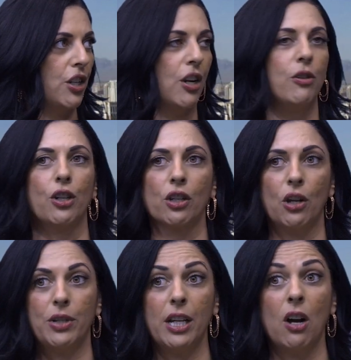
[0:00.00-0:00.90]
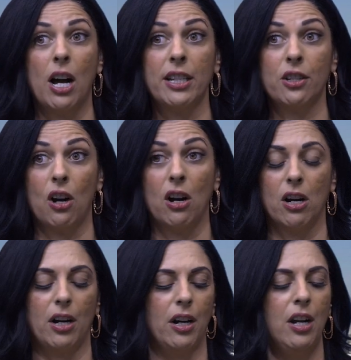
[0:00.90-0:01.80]
You know, your closing costs
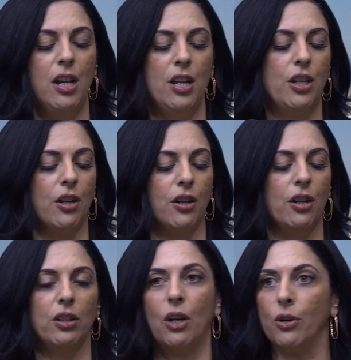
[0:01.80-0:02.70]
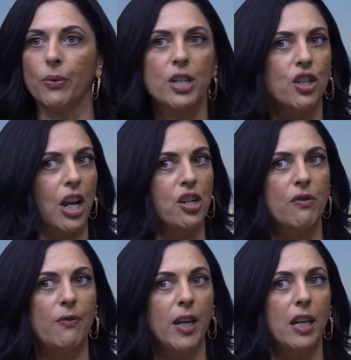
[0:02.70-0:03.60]
are your loan
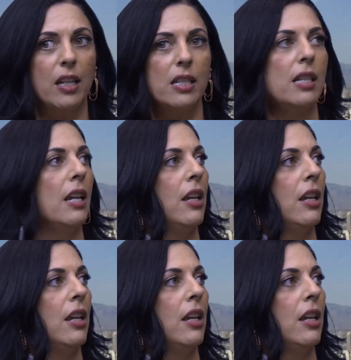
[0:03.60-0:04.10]
origination fees,